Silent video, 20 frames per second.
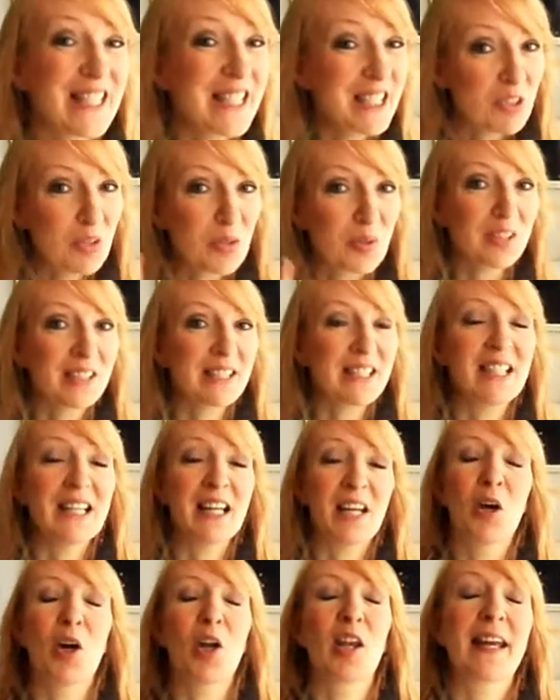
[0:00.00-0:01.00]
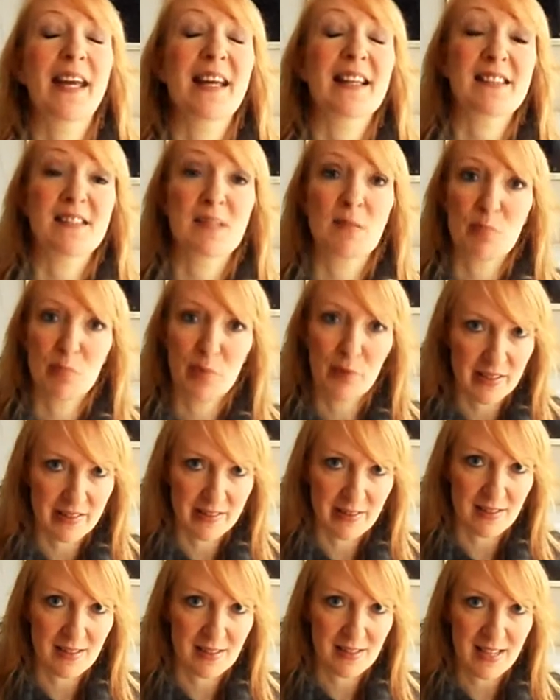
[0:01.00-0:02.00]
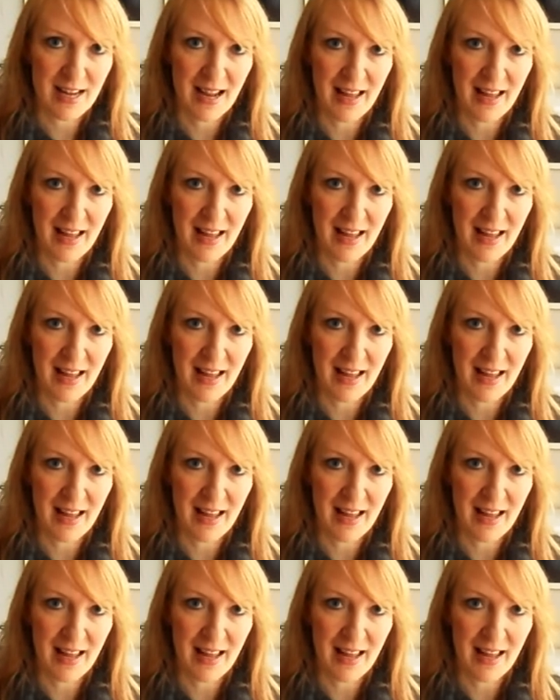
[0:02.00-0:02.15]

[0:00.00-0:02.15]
literally, they're gonna get some presents